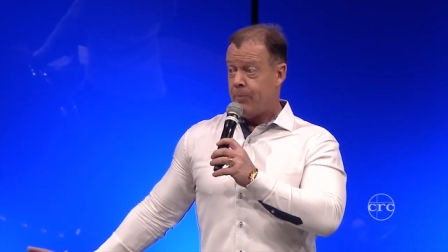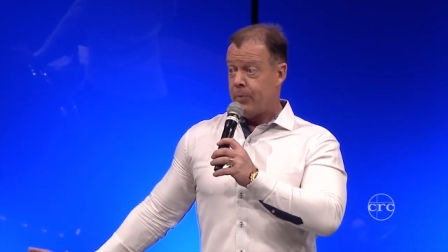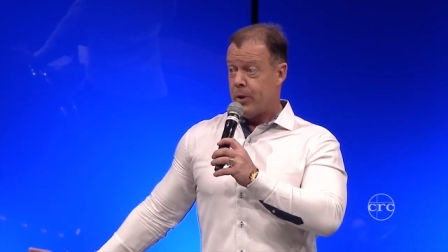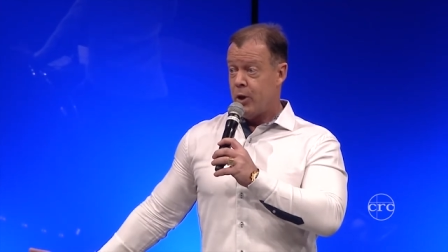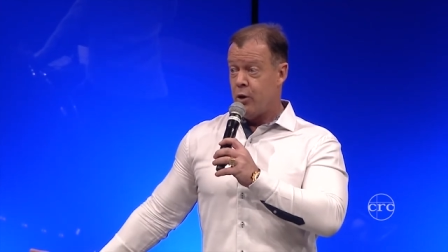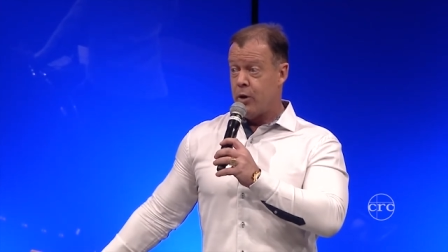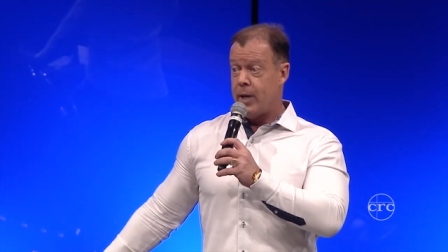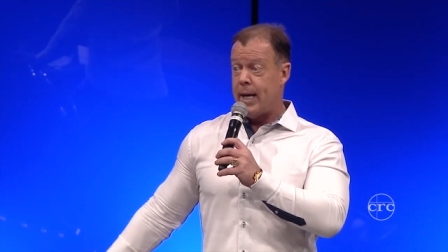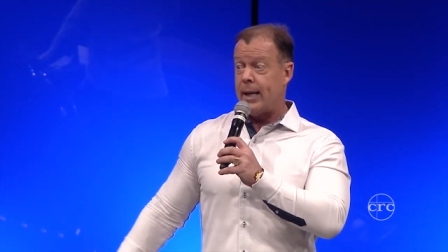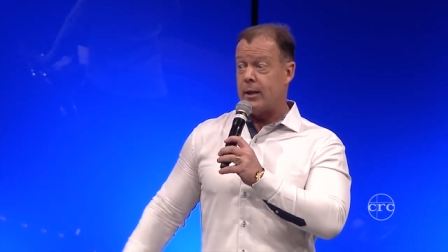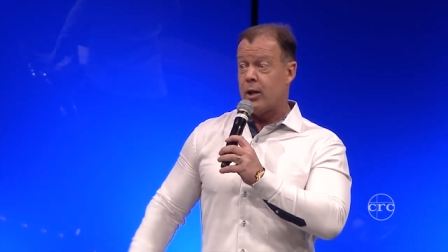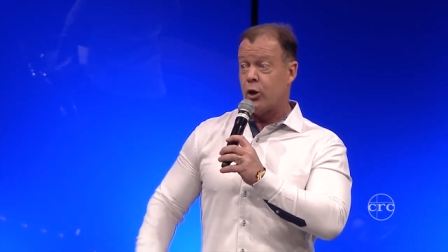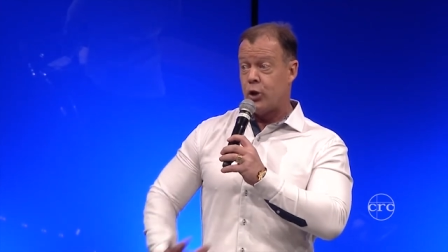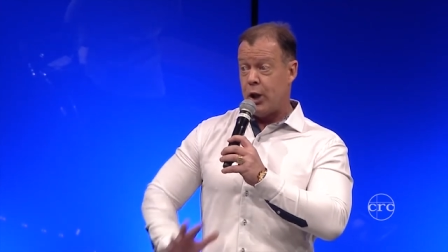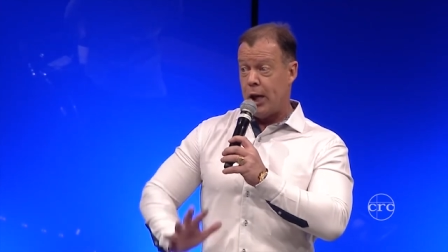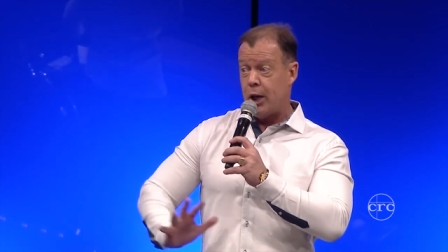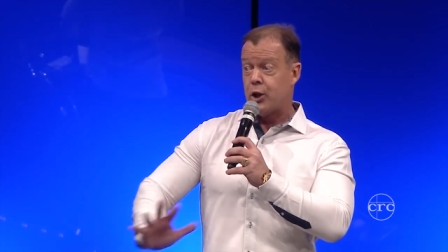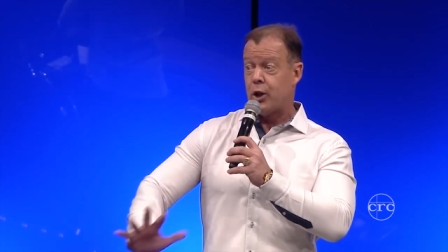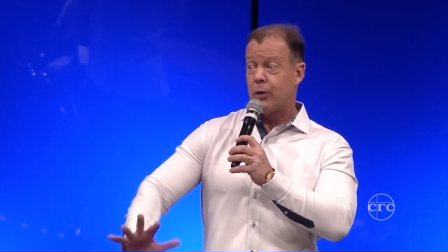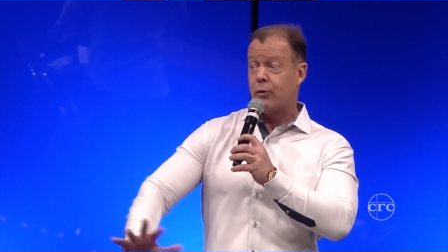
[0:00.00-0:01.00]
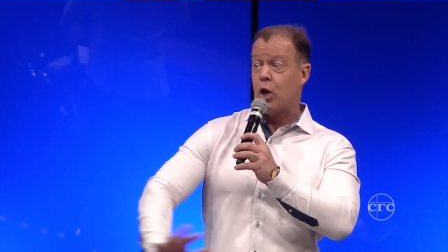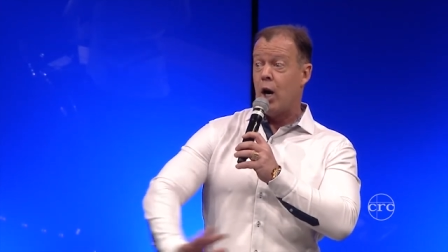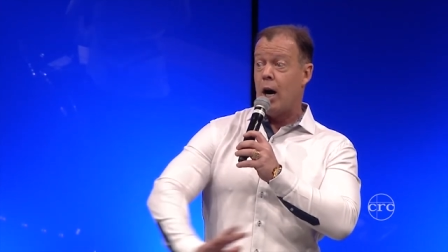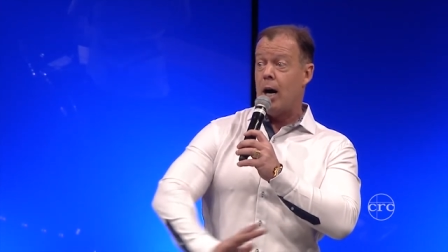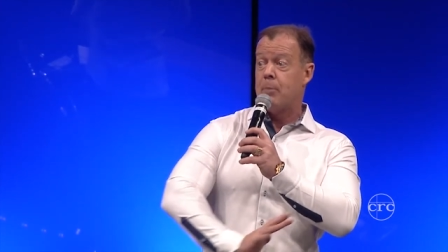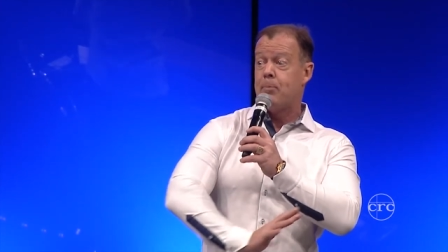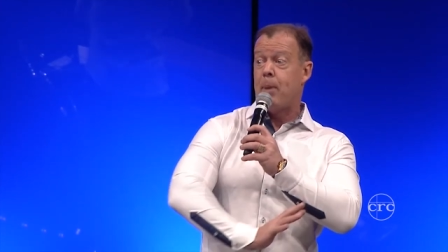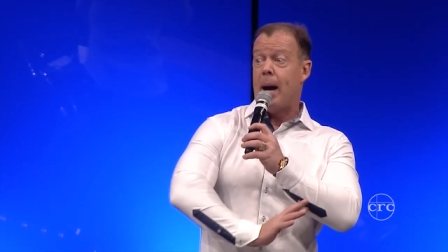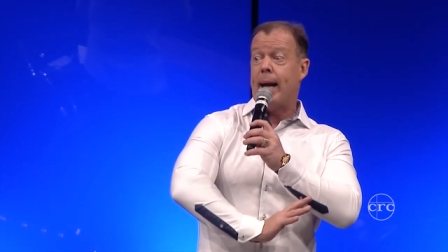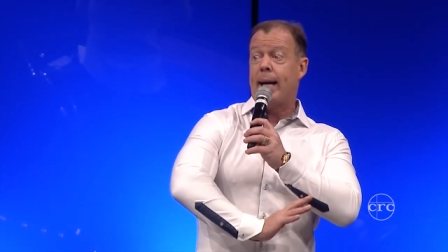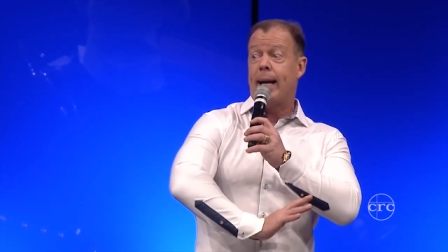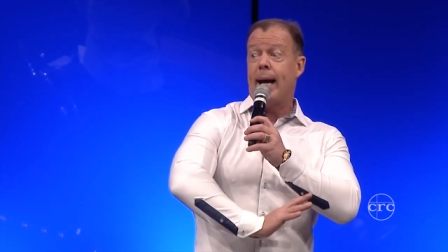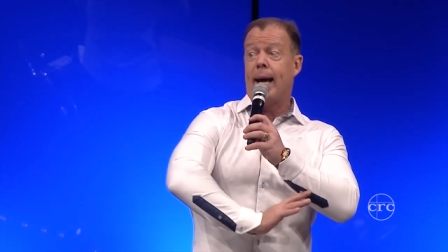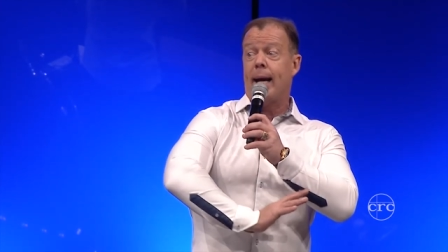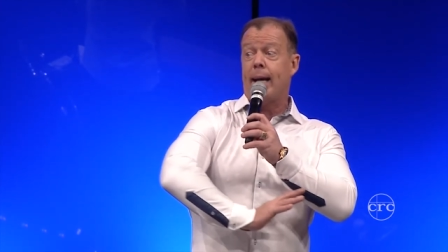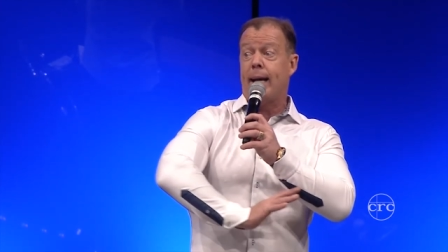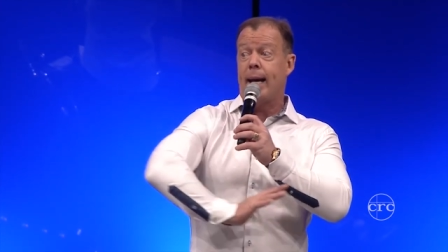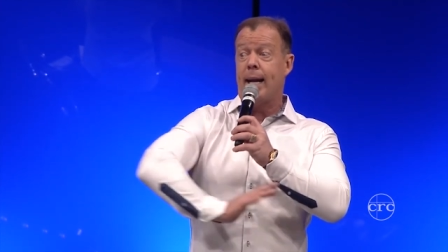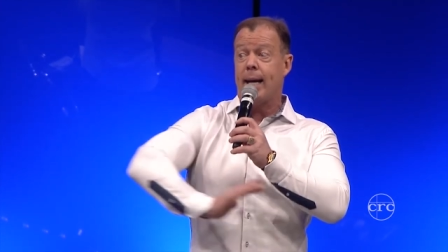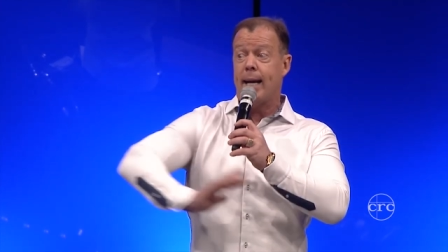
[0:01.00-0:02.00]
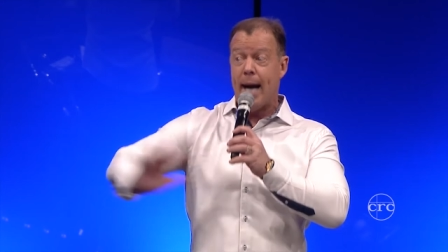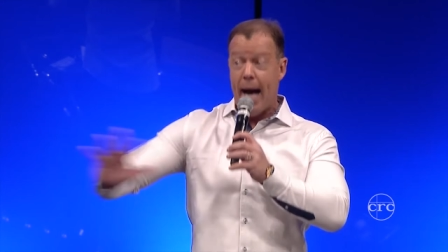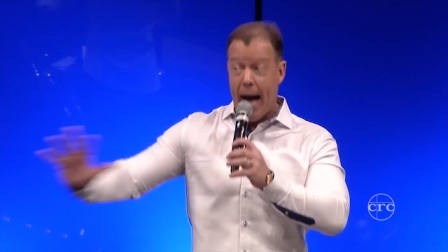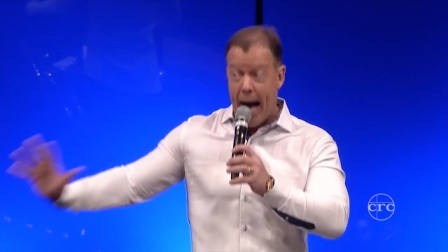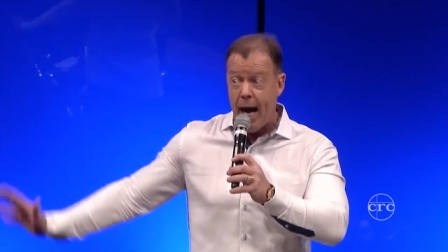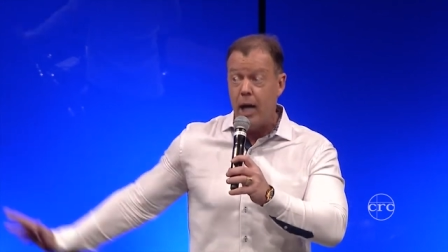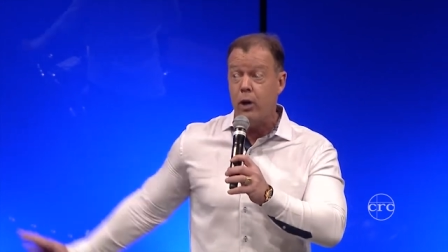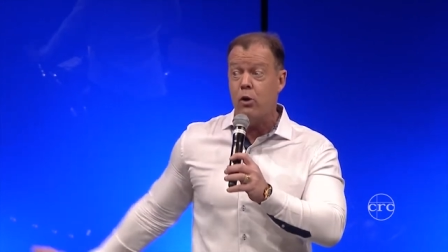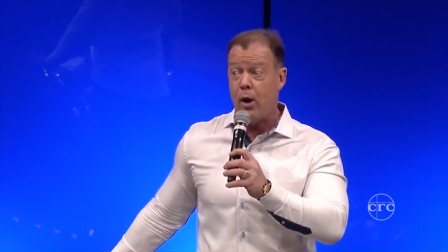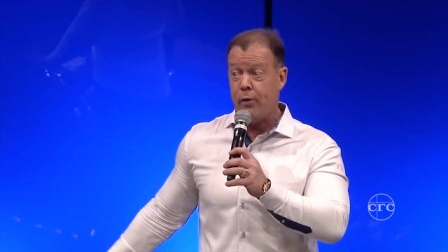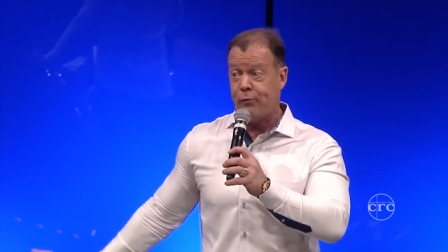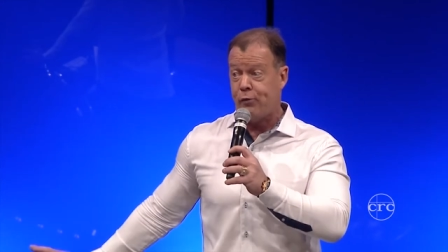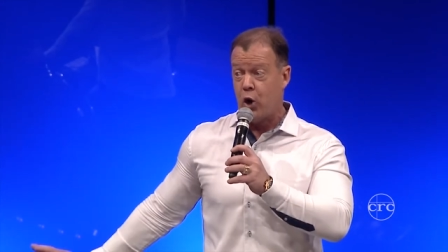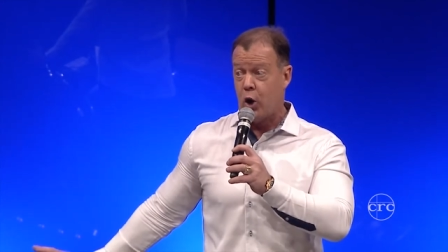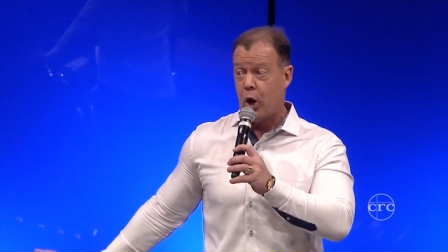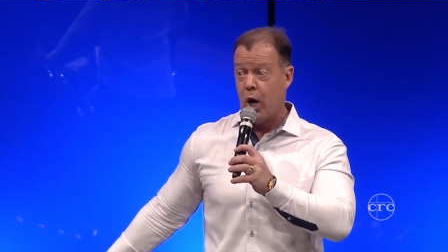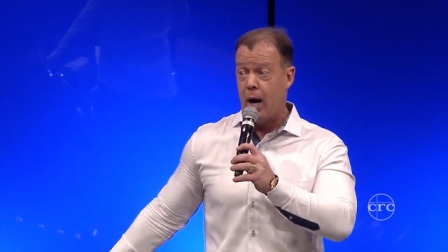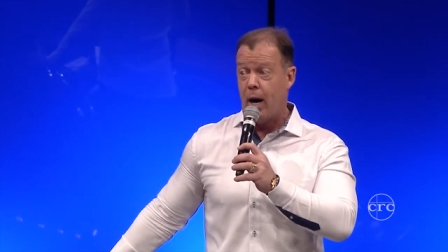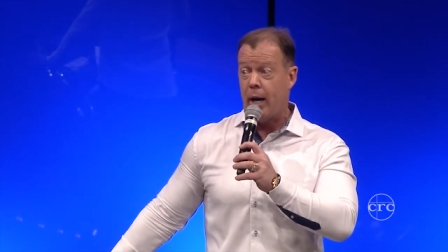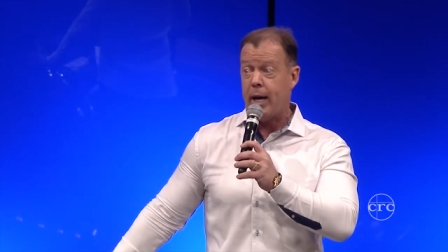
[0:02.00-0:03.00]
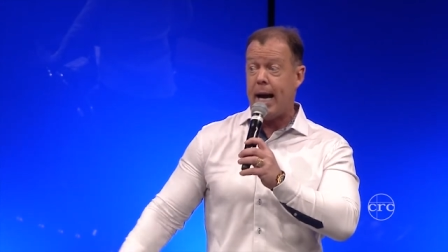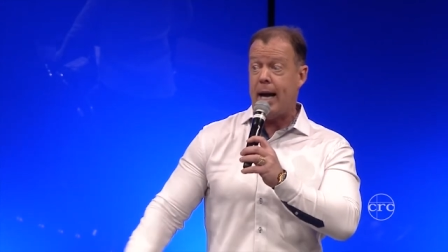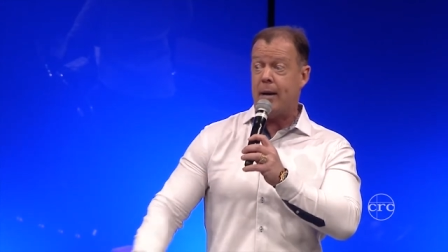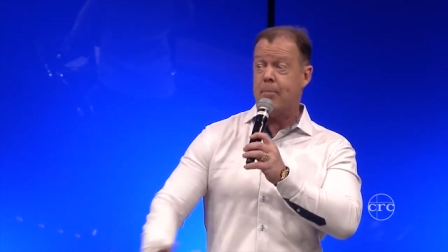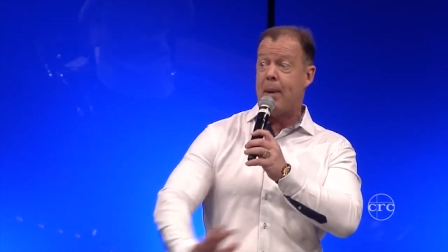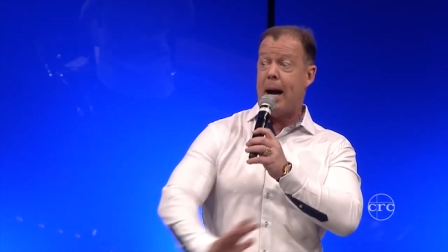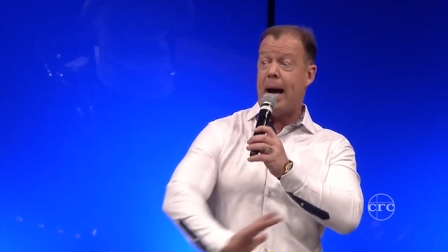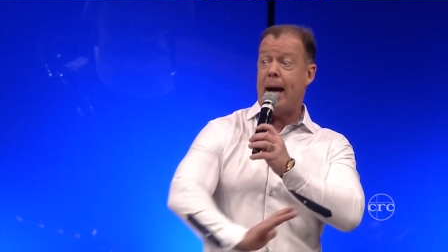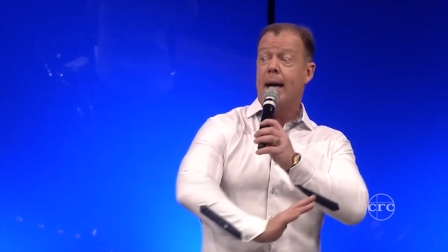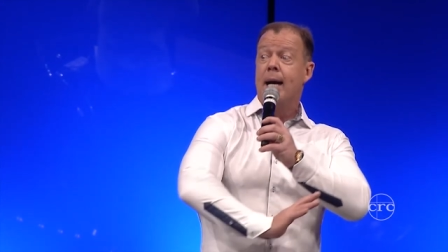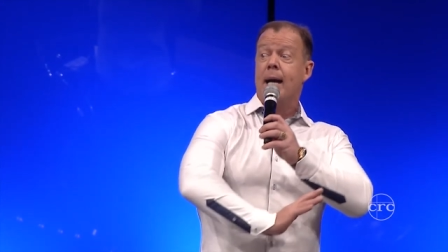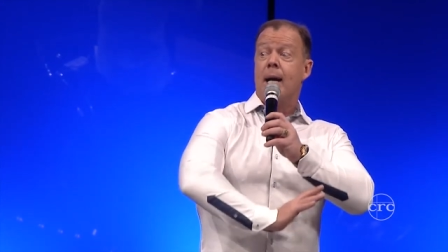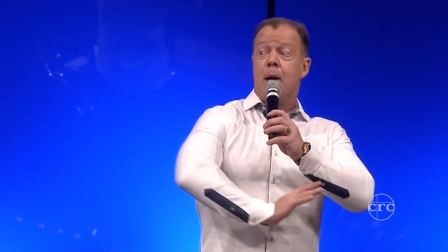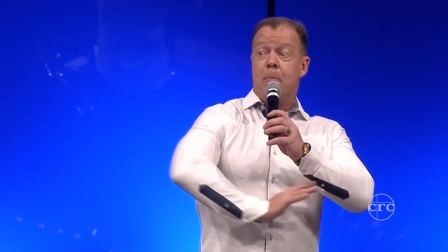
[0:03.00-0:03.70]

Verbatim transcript: You get the things of God by getting hungry for God and by